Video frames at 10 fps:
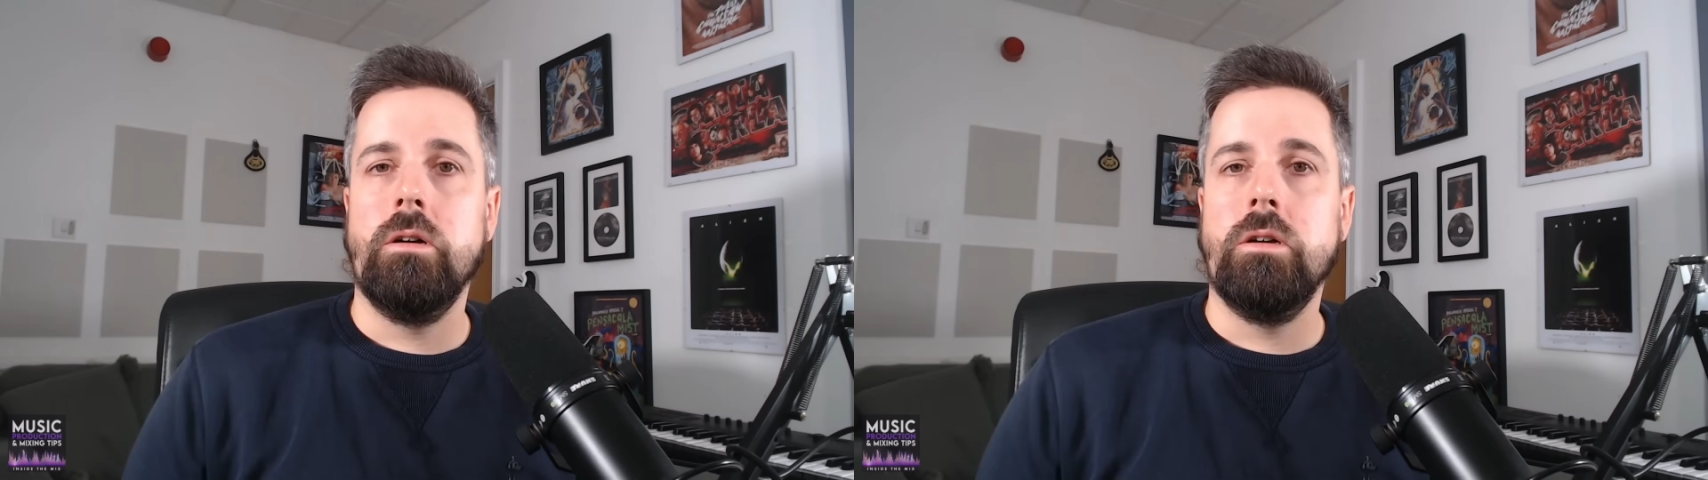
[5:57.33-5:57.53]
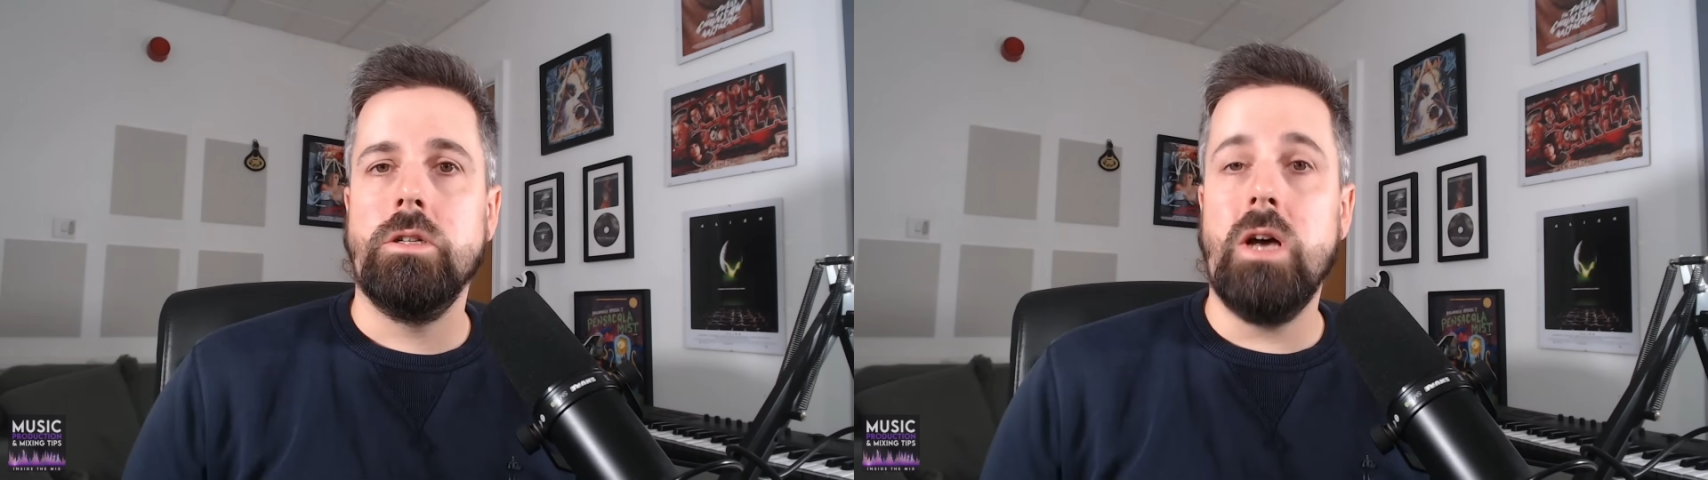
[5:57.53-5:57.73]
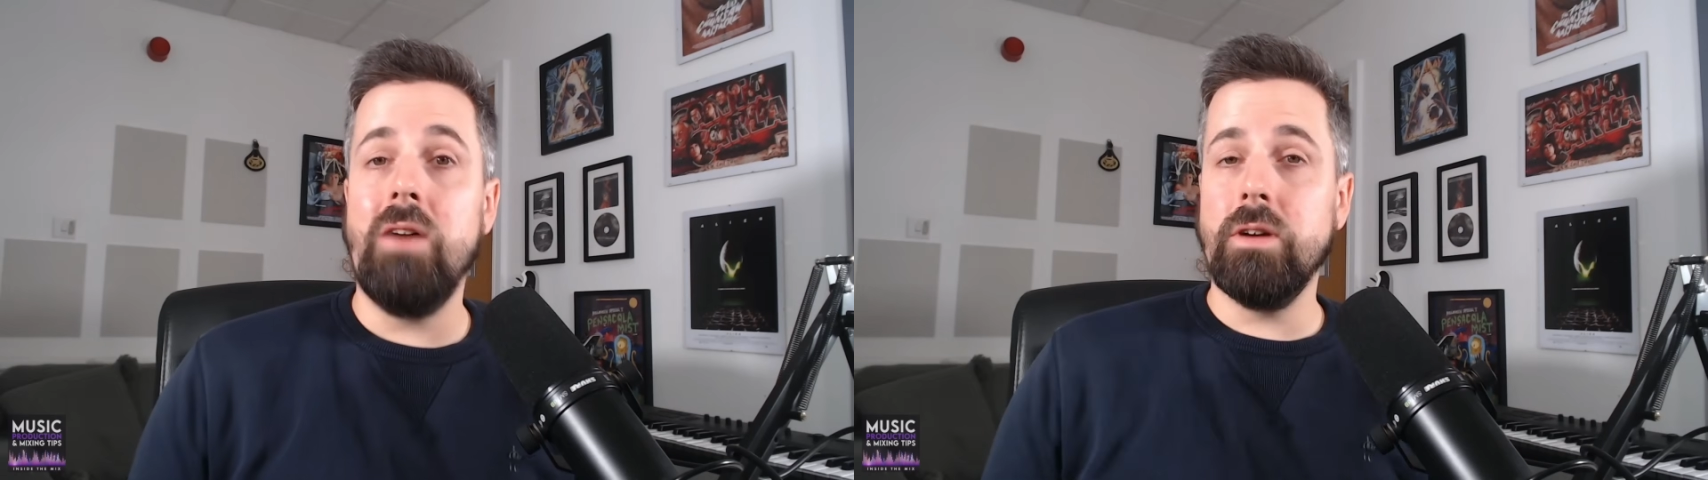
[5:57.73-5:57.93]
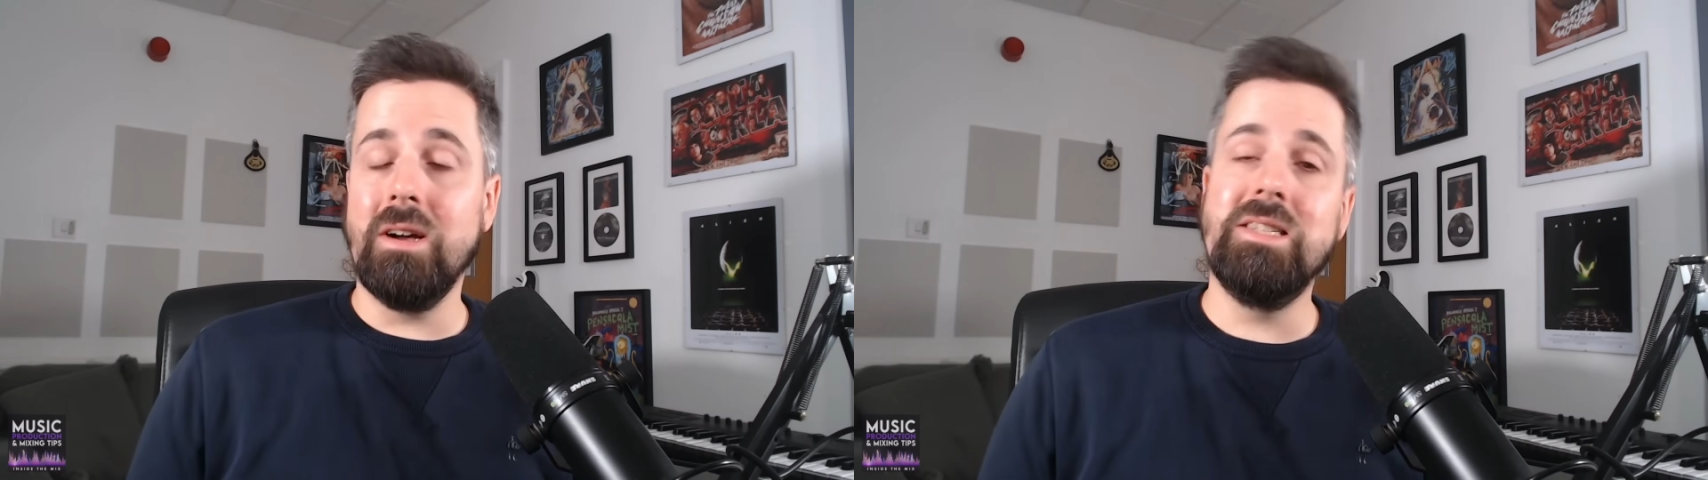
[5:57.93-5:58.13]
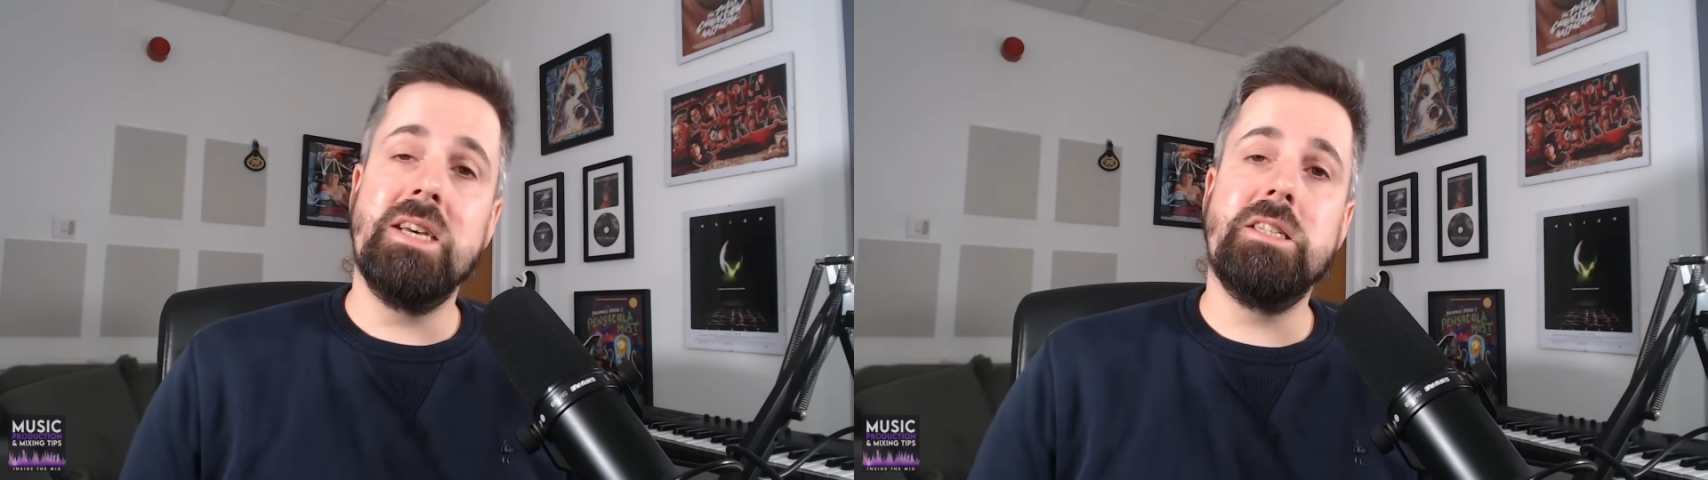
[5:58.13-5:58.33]
So having
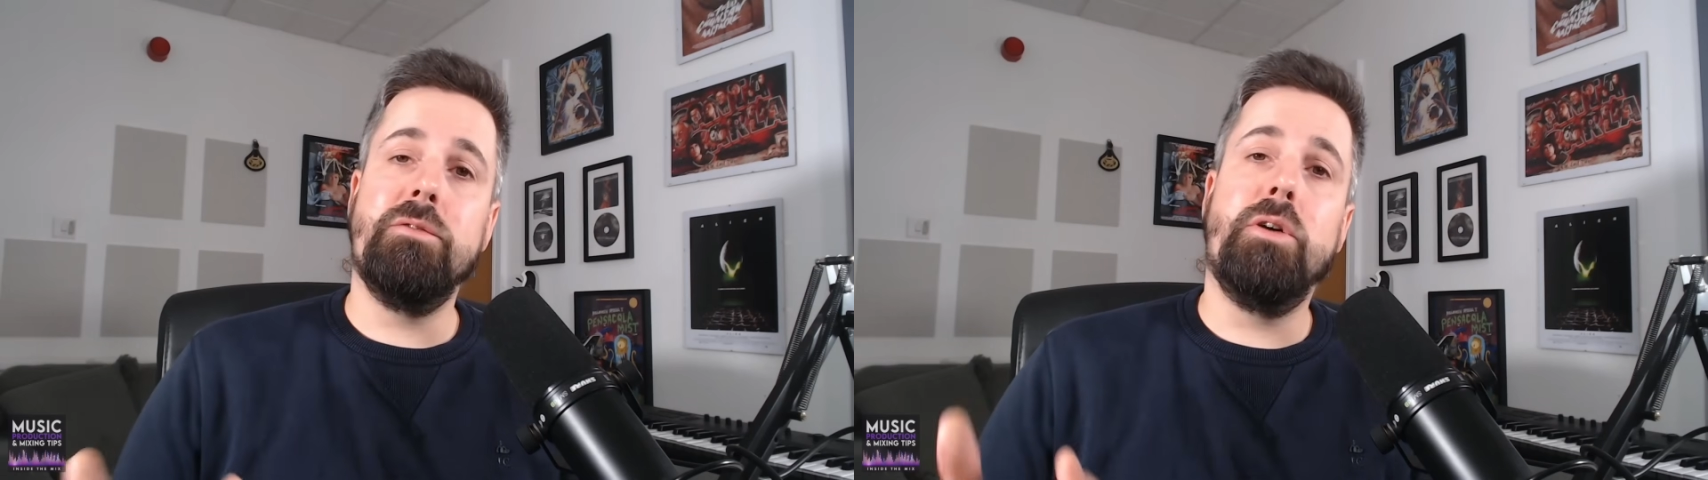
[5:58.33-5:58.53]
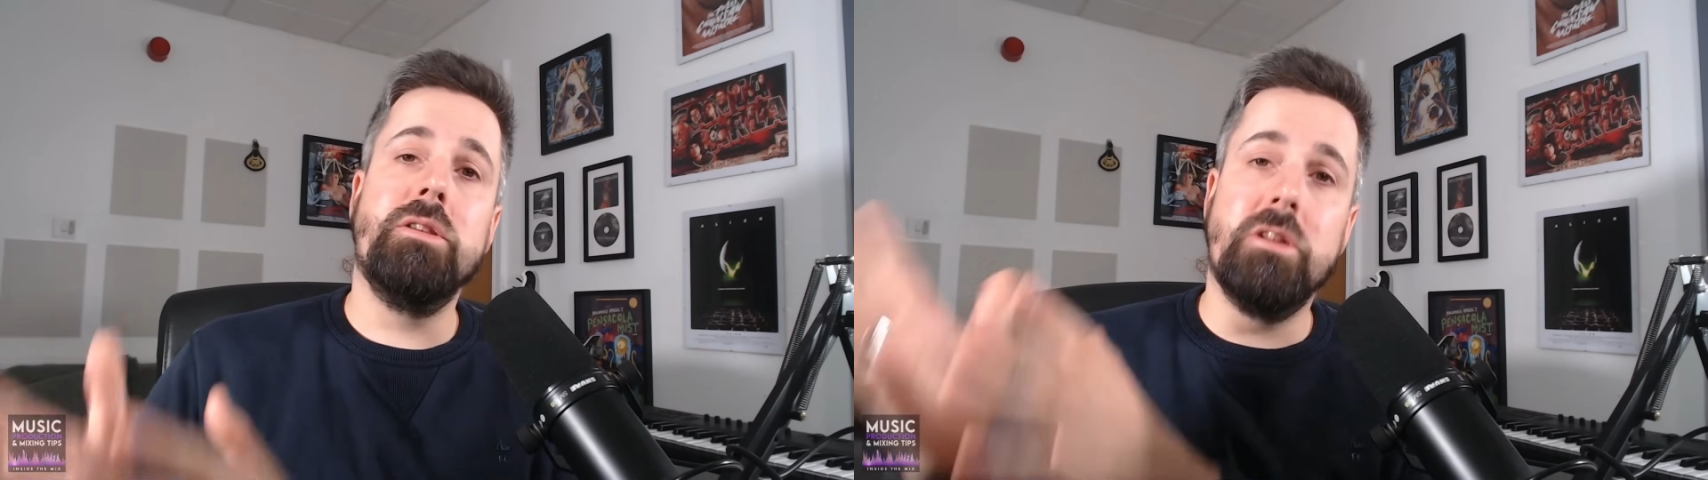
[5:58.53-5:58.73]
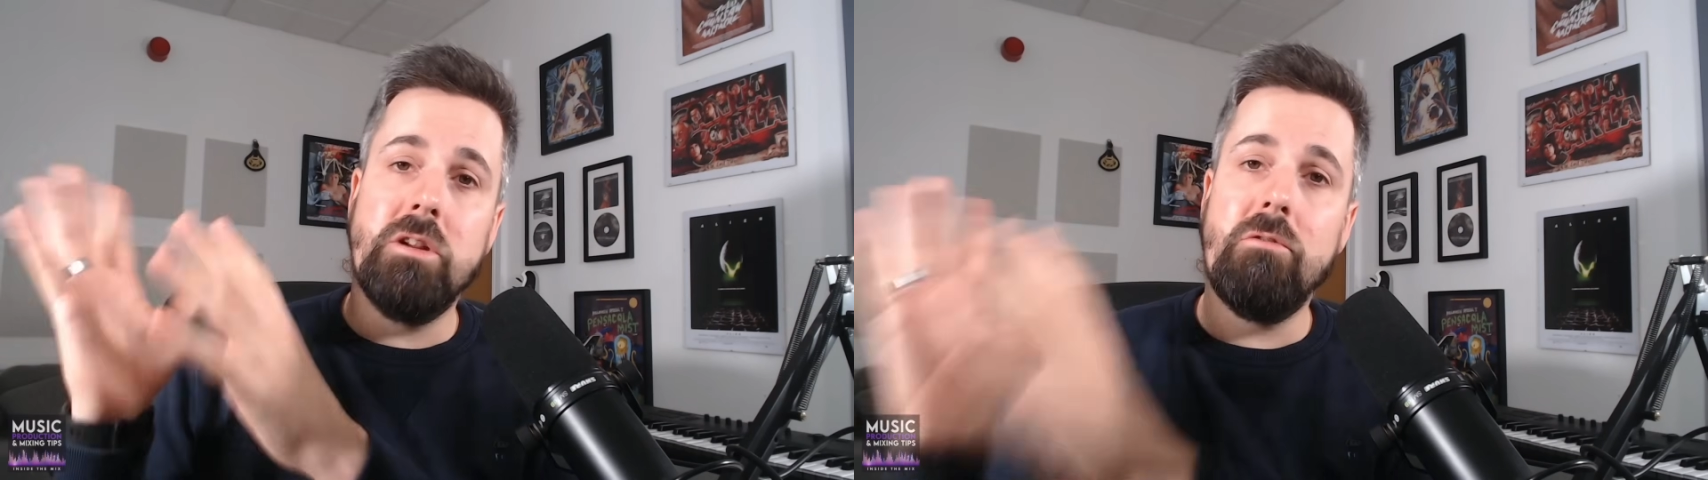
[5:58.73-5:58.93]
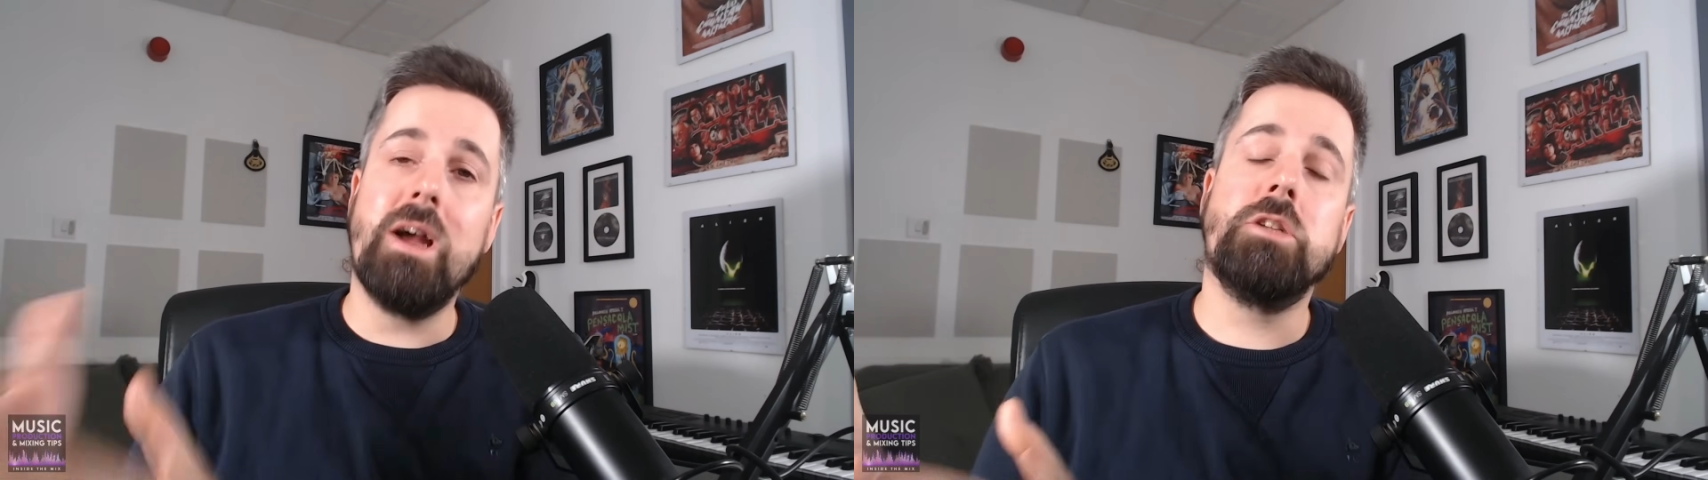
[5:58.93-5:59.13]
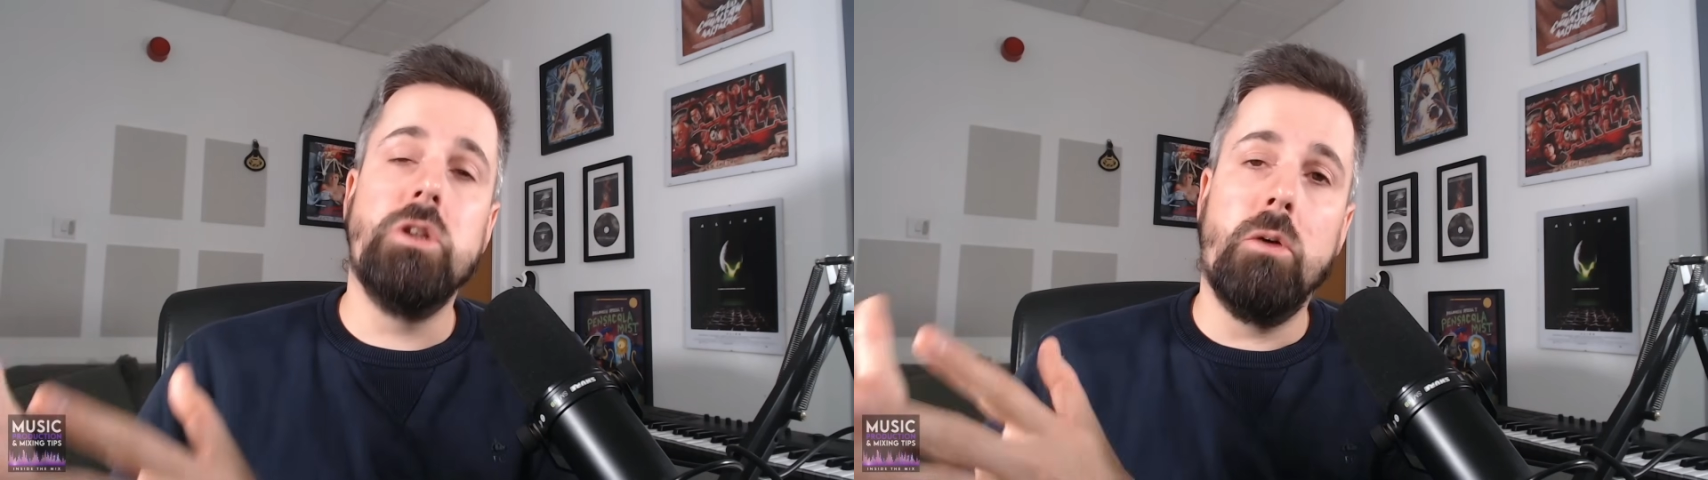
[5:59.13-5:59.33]
identified the
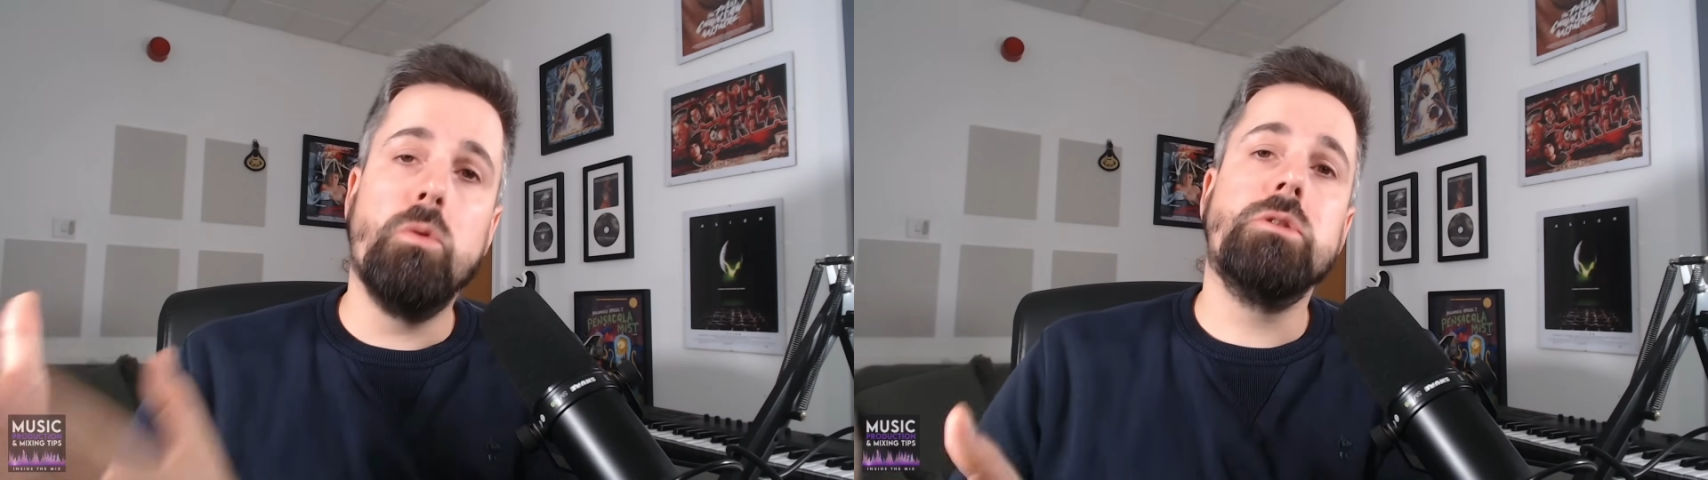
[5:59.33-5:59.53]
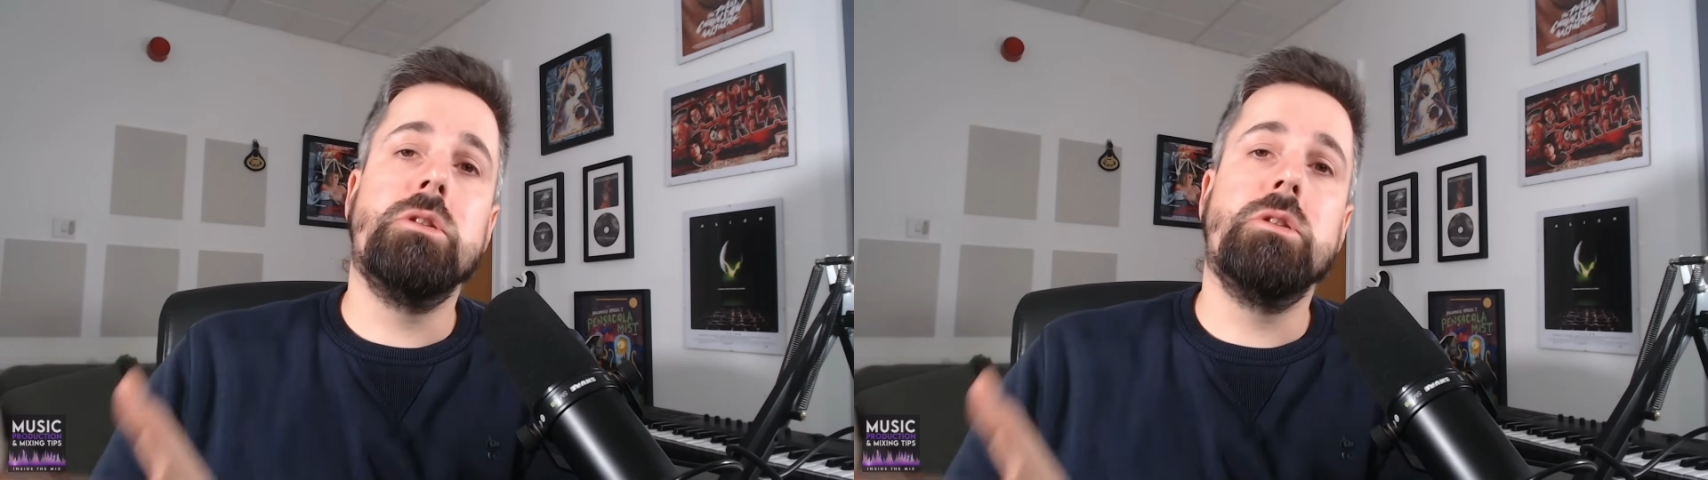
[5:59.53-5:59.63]
direction I want